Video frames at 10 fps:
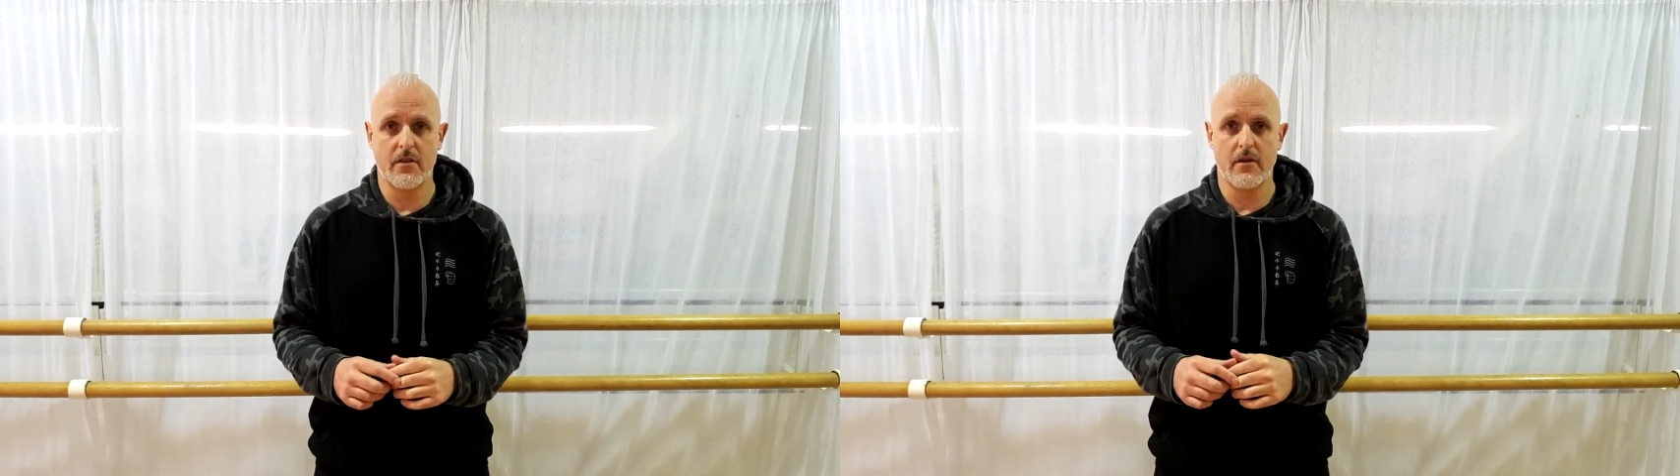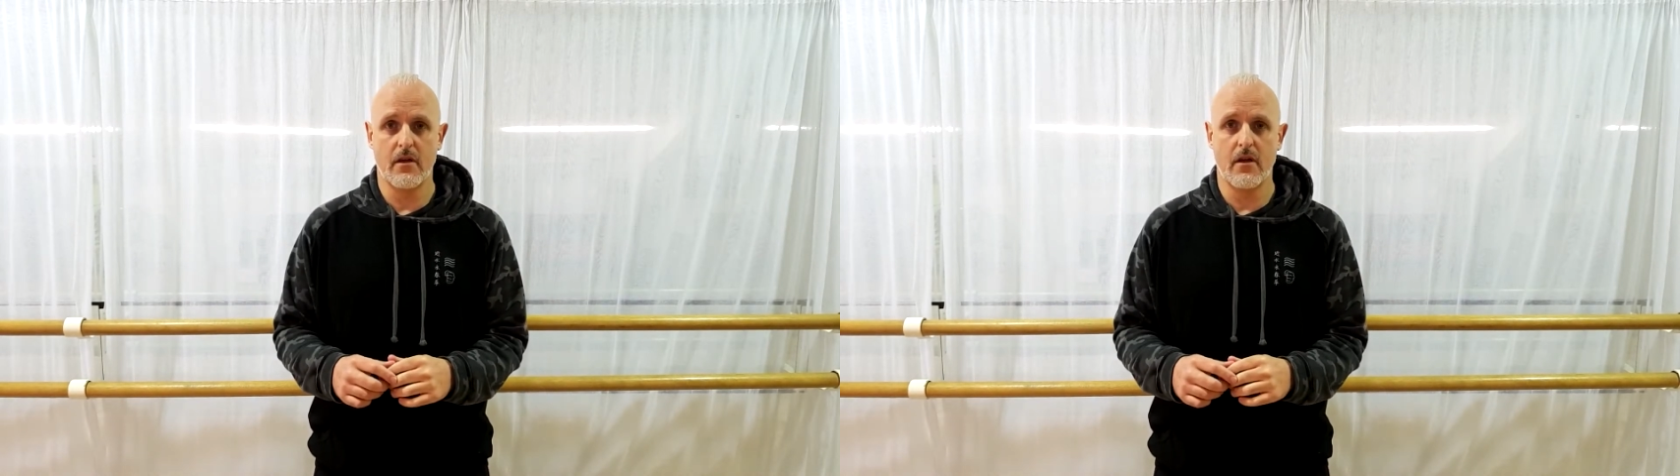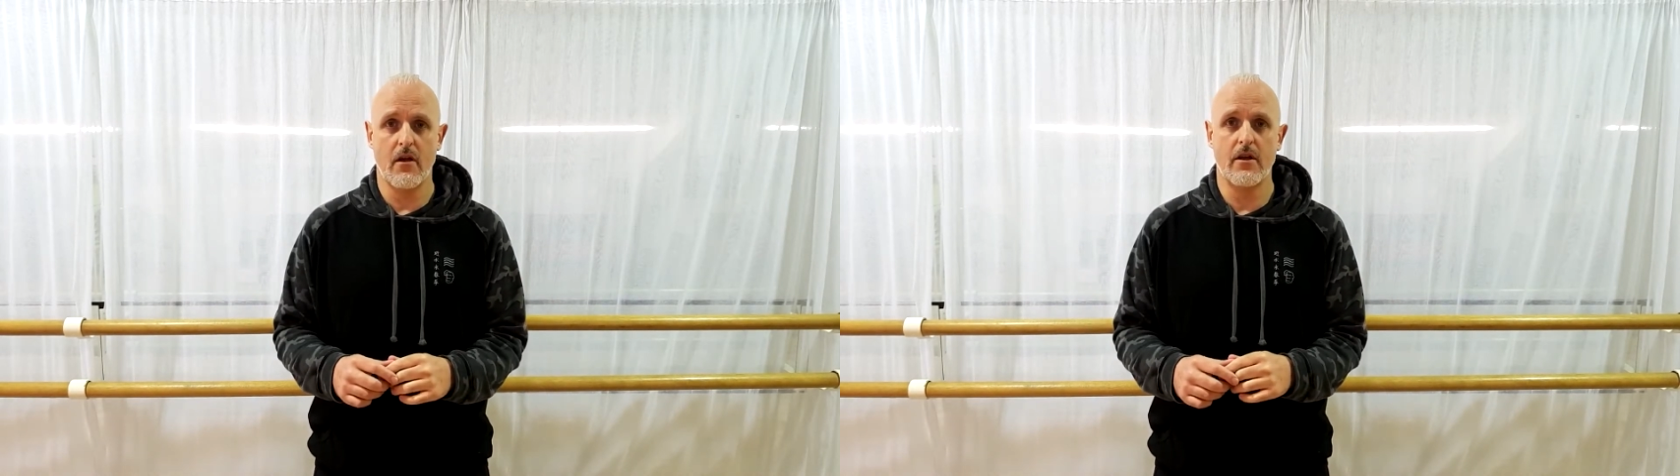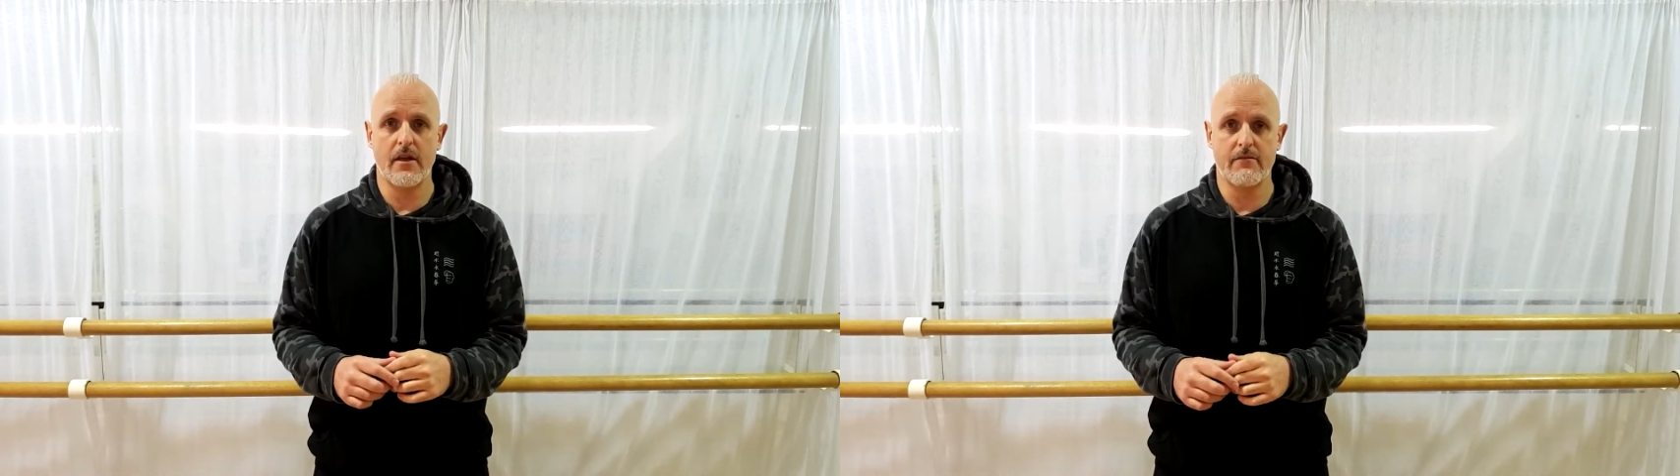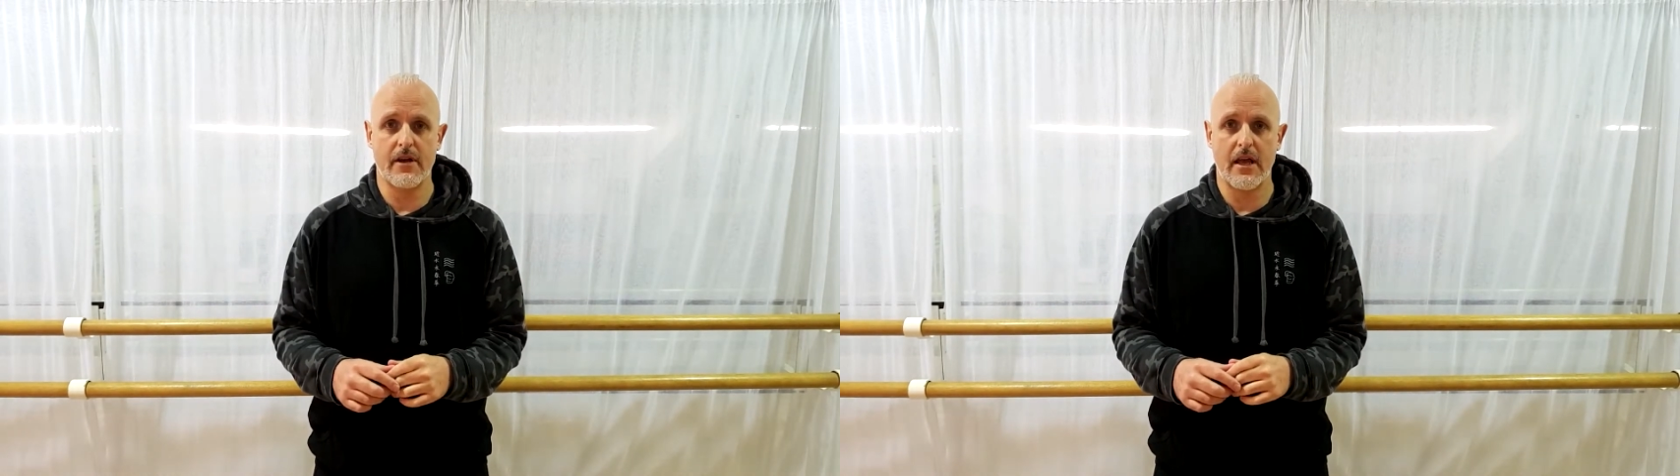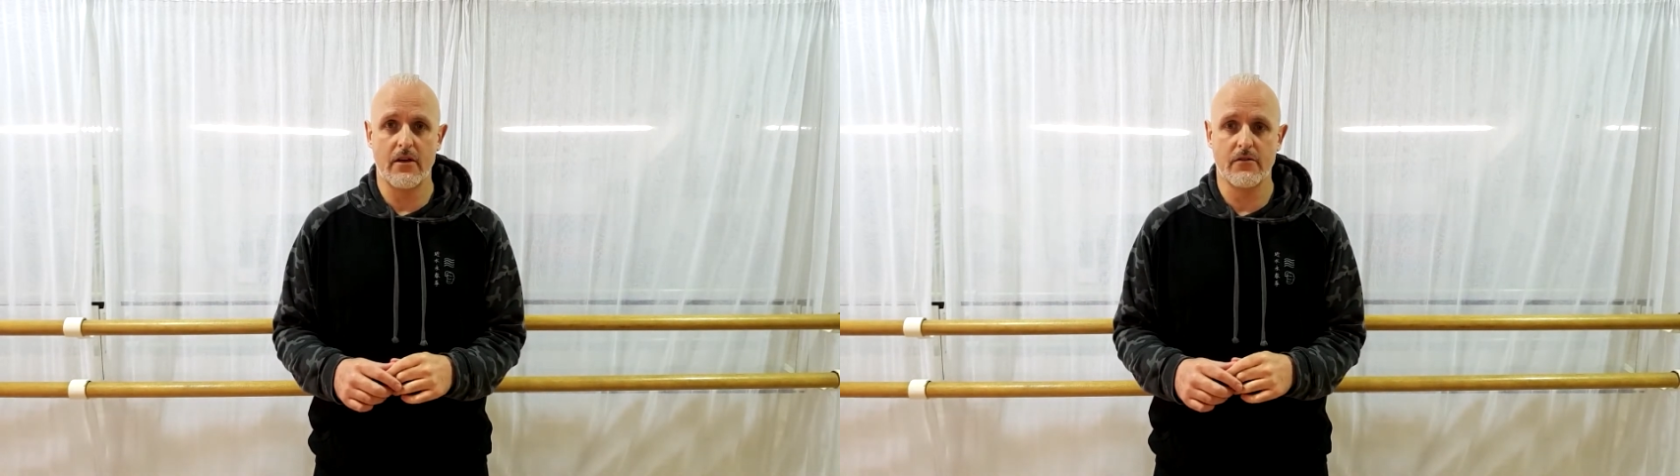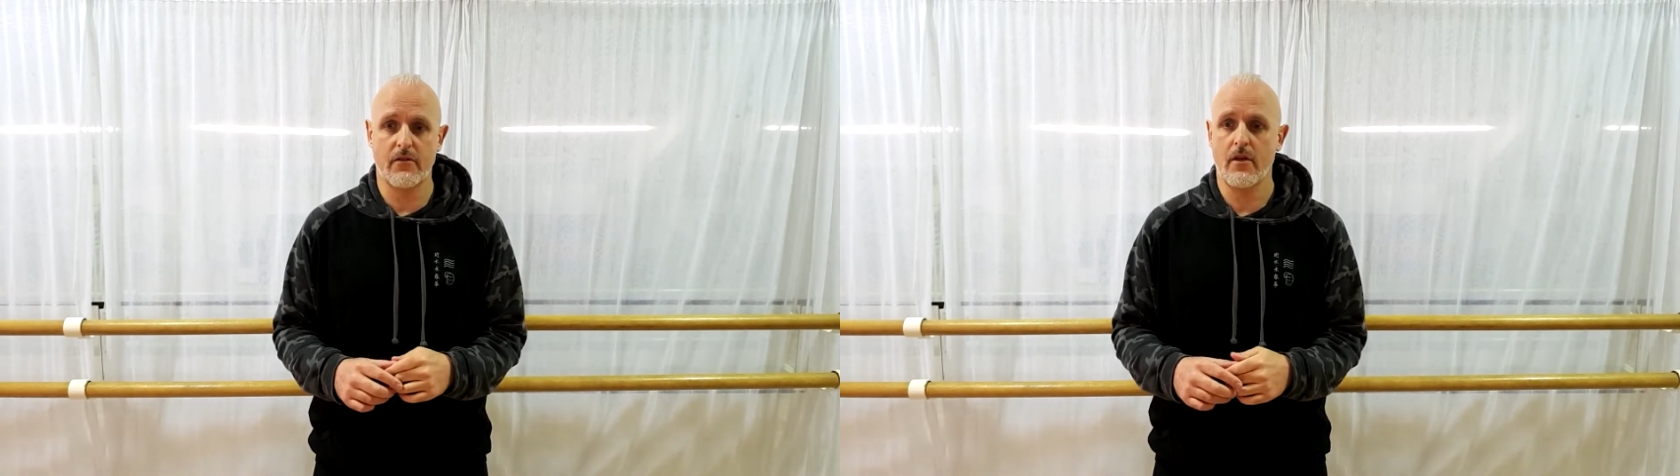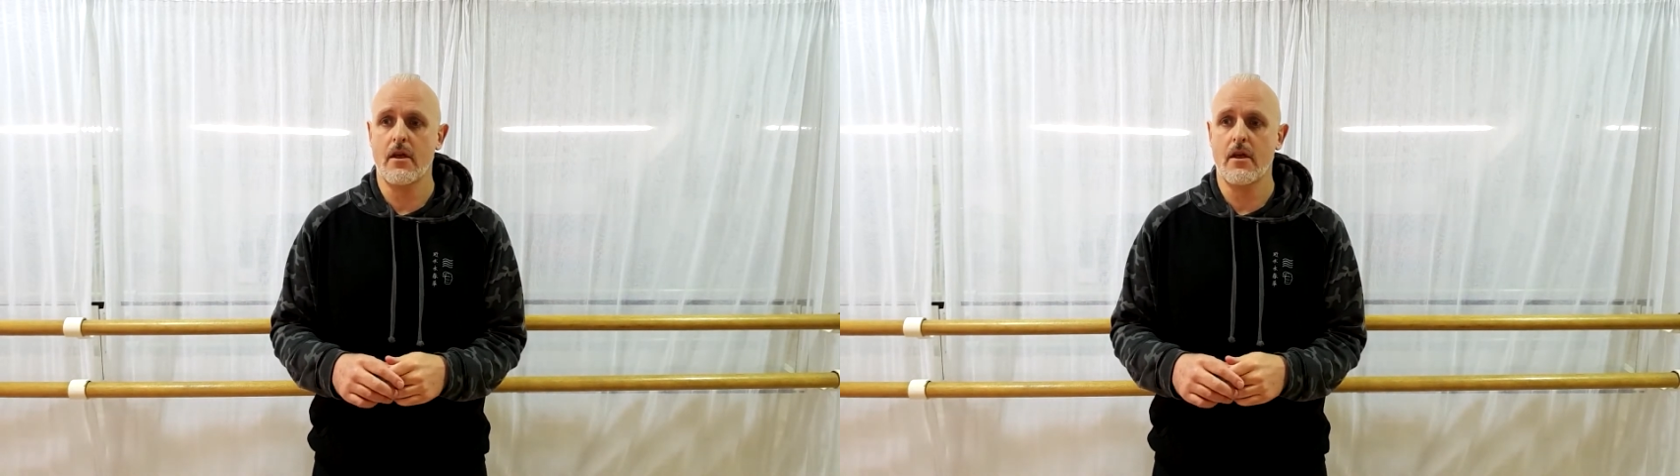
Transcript: of the earlier videos.